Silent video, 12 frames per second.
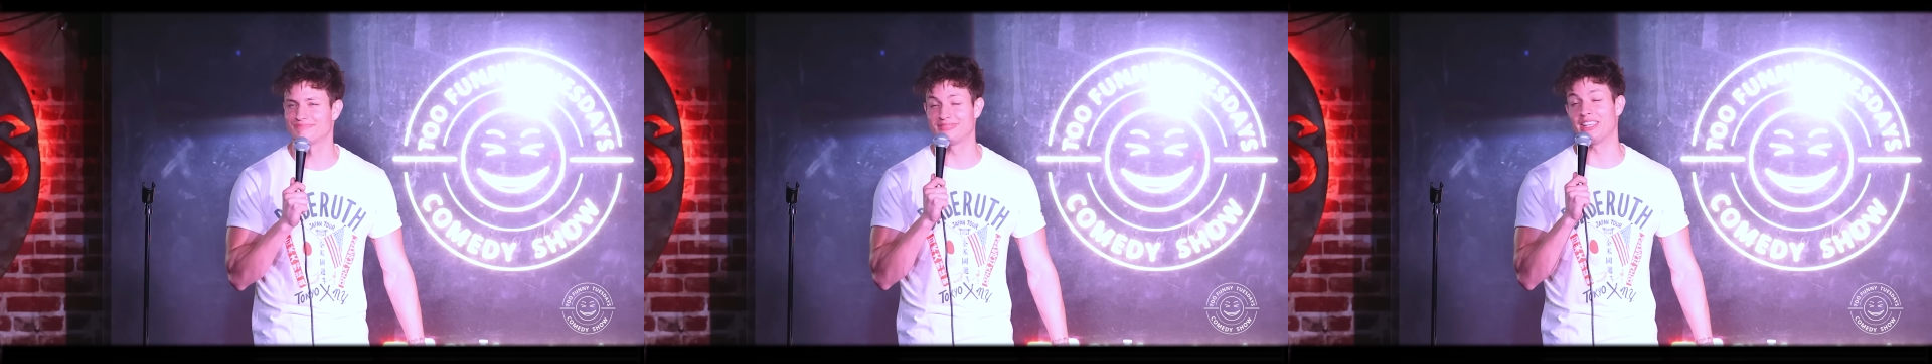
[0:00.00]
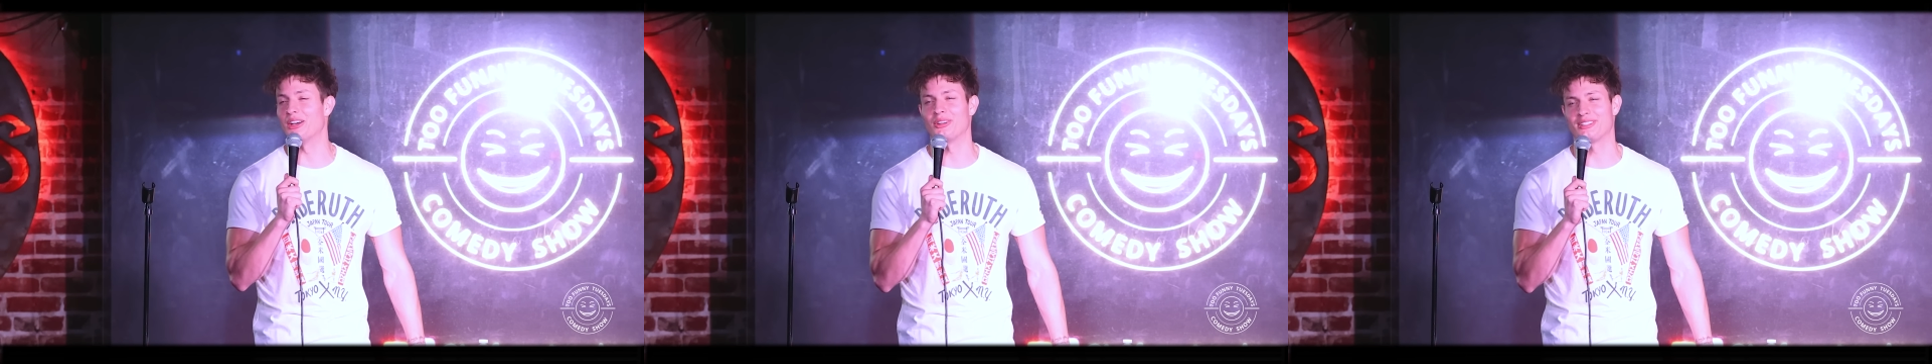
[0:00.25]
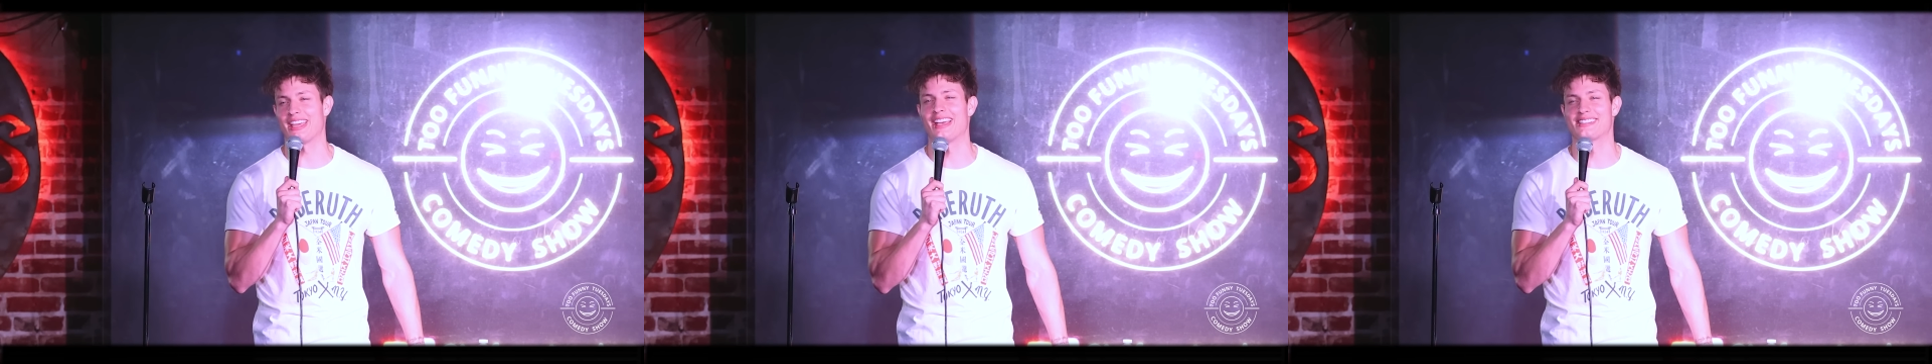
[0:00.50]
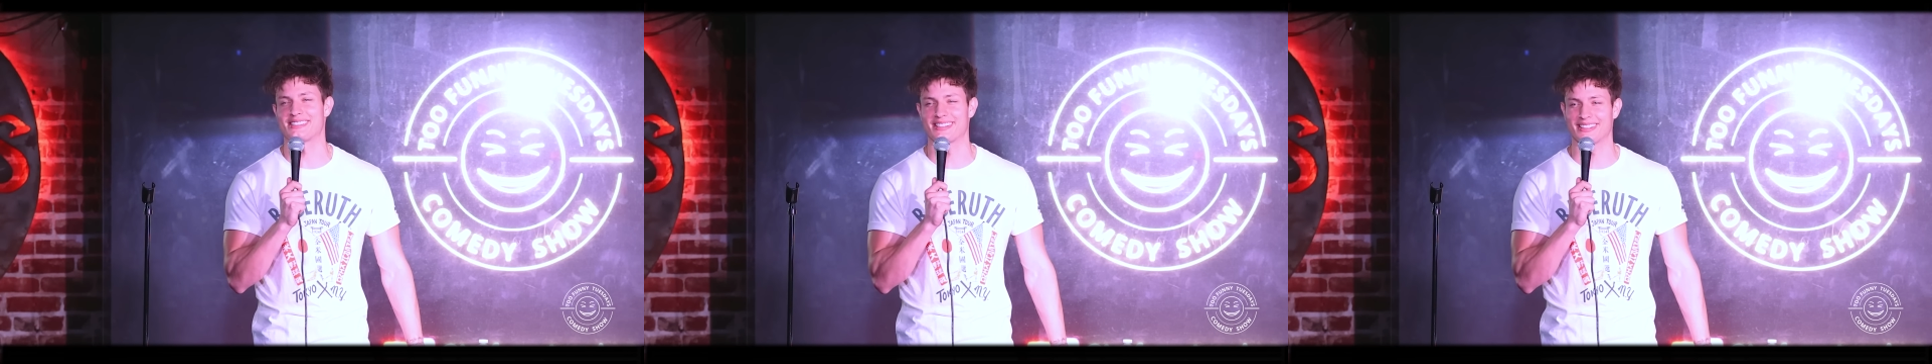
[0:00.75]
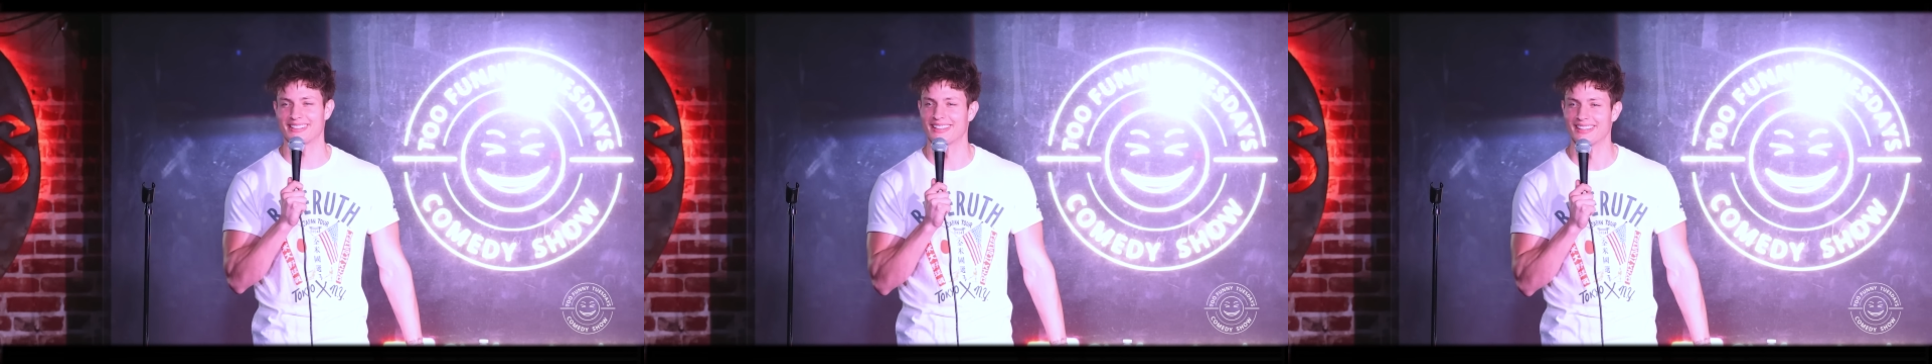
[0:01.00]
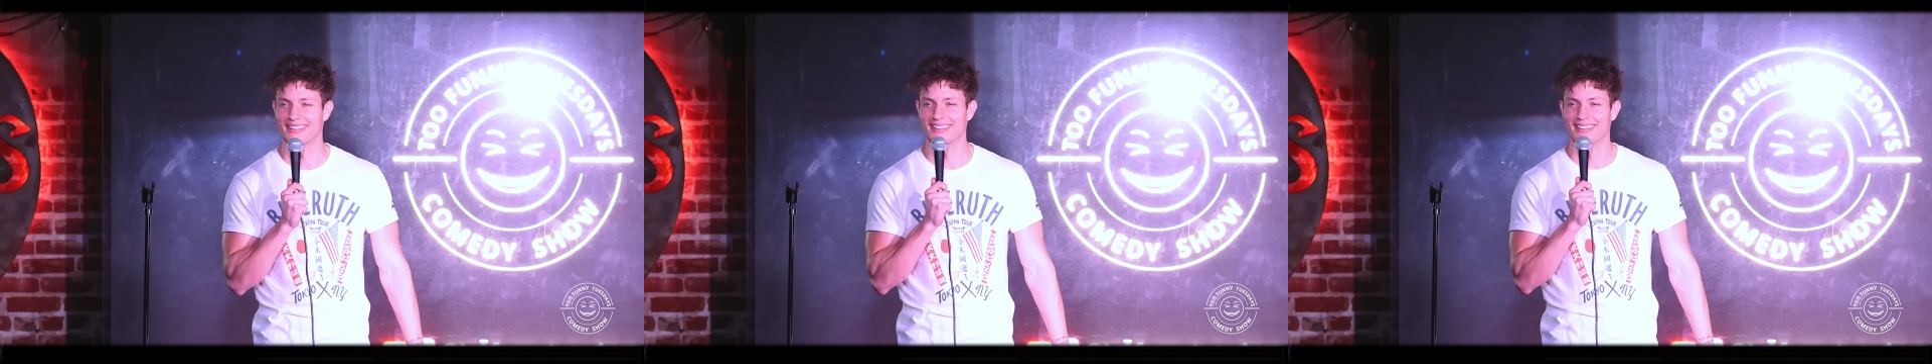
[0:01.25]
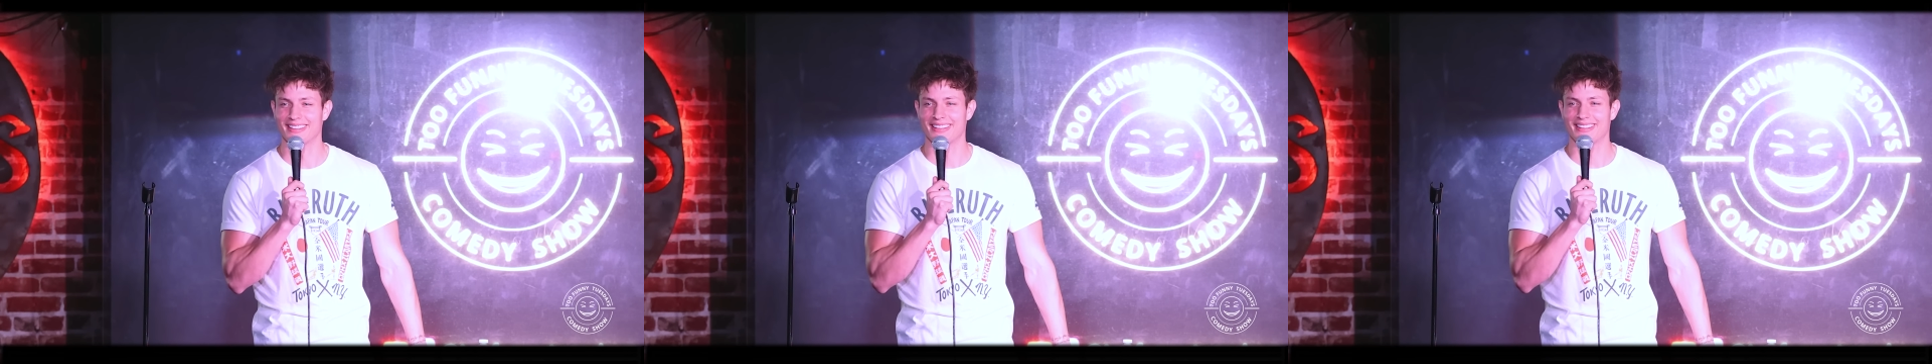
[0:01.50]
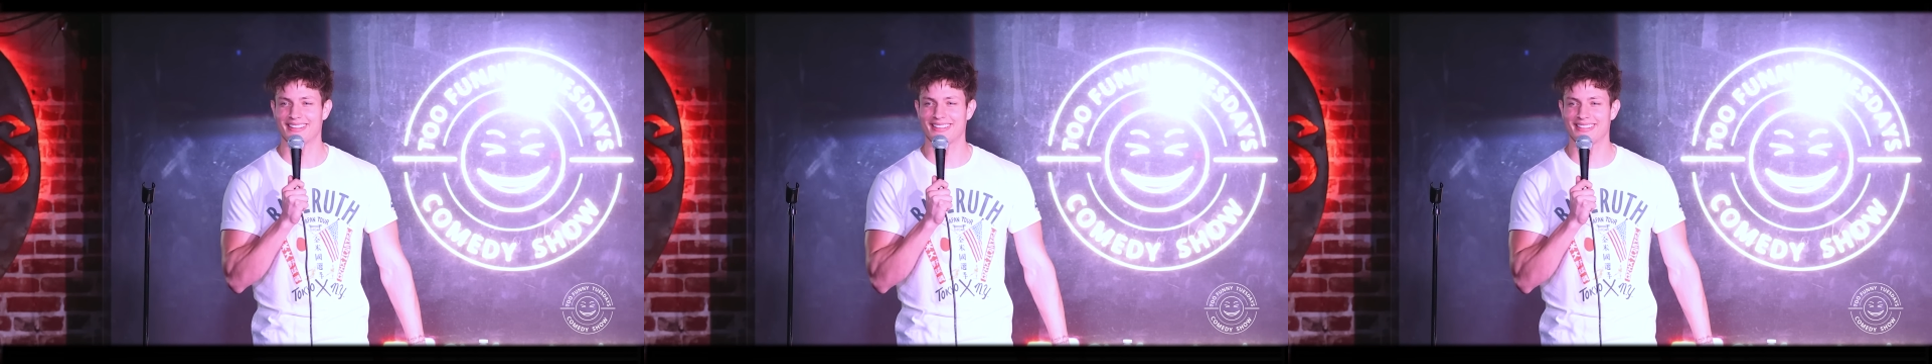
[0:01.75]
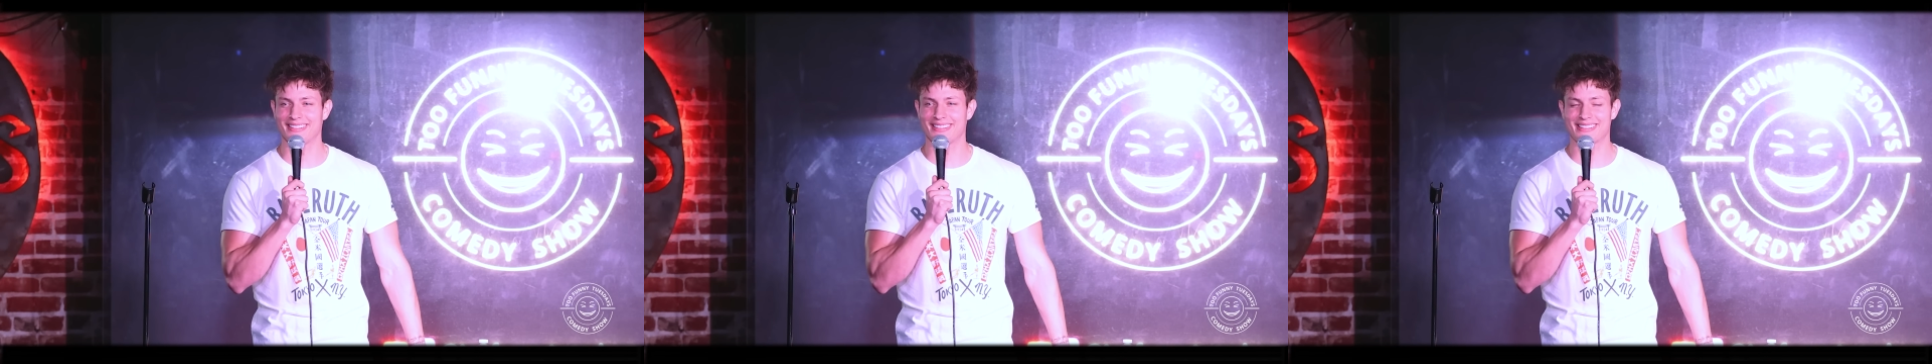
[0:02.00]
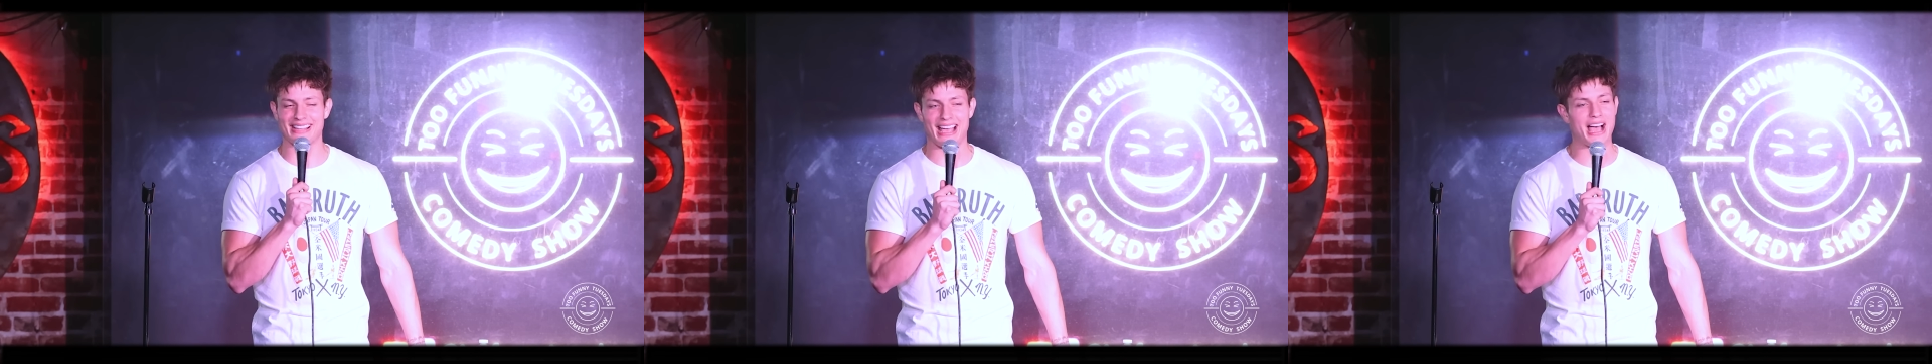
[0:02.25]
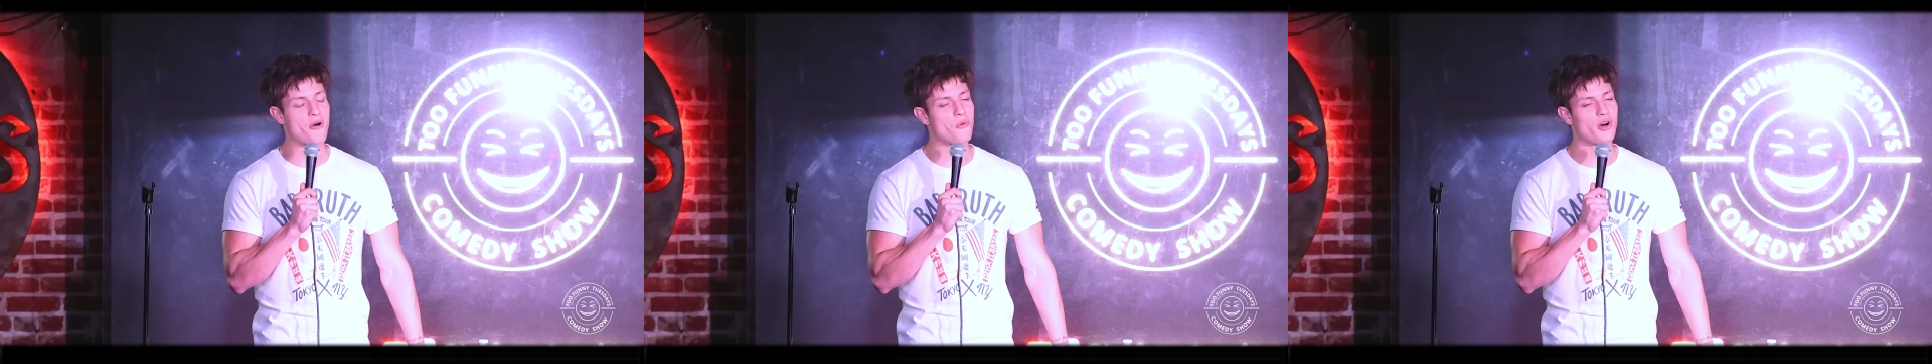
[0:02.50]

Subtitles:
The audacity. How